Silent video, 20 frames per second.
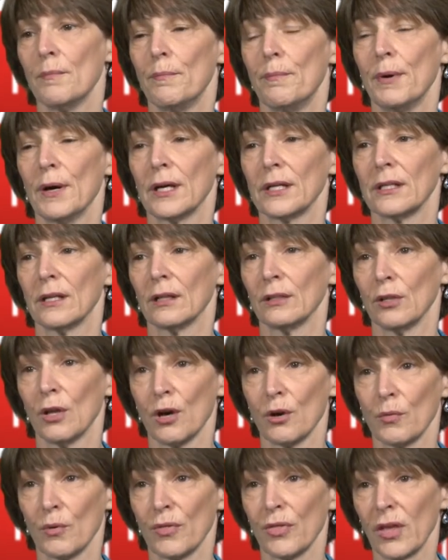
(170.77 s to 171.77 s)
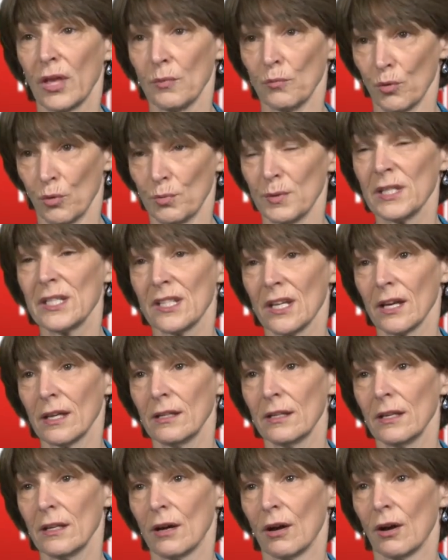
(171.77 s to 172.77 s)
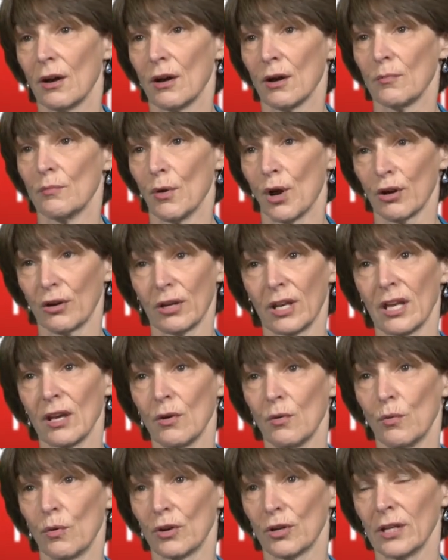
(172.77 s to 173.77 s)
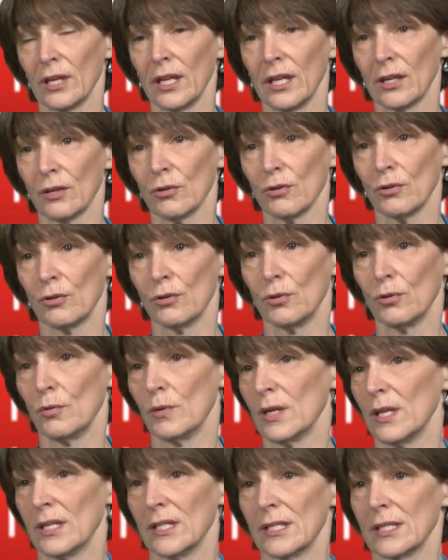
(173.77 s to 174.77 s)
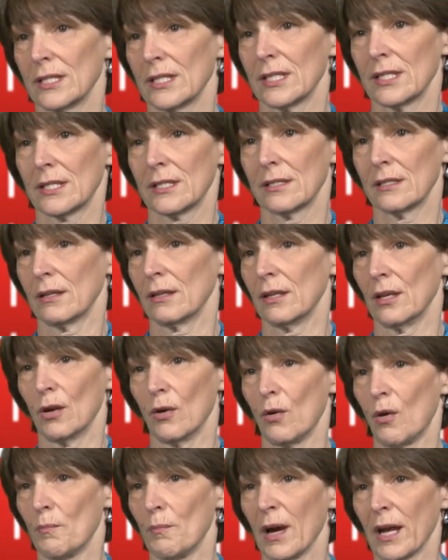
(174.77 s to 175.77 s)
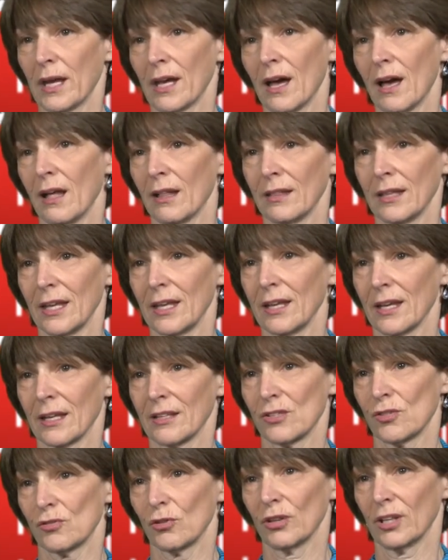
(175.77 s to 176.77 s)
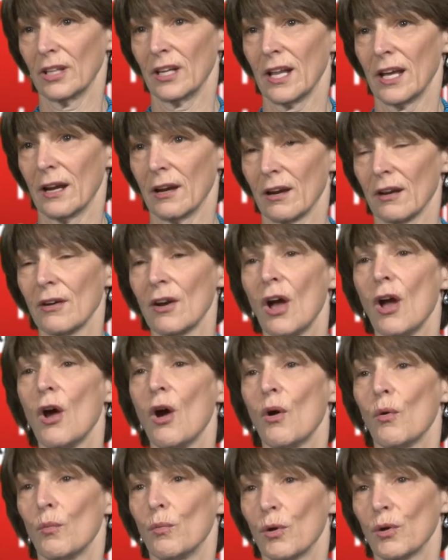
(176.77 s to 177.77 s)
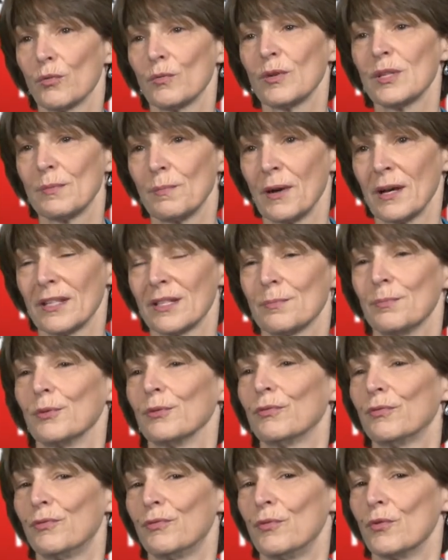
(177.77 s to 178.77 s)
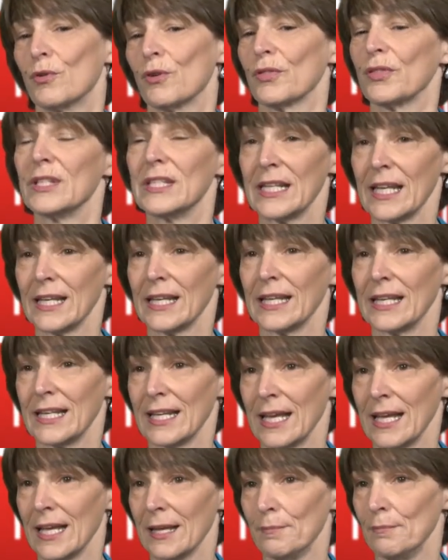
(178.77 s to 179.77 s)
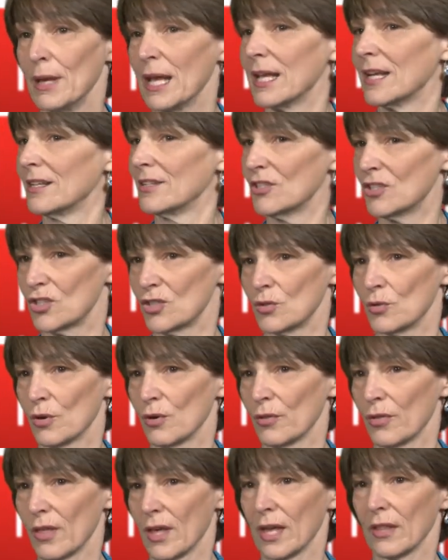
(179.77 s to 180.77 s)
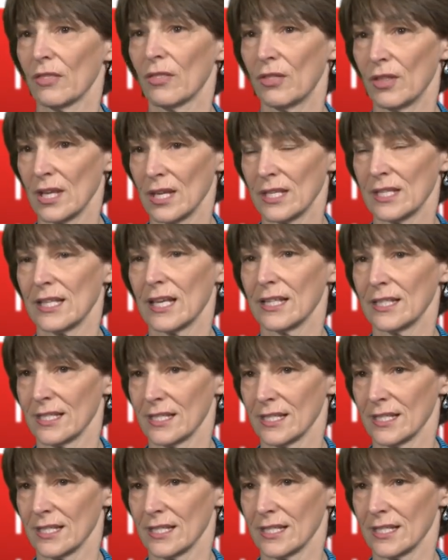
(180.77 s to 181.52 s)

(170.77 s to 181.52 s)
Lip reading: But along with Kim Rubenstein, our marketing coordinator, who is, my colleague extraordinaire, we're responsible for the day-to-day, making sure that things get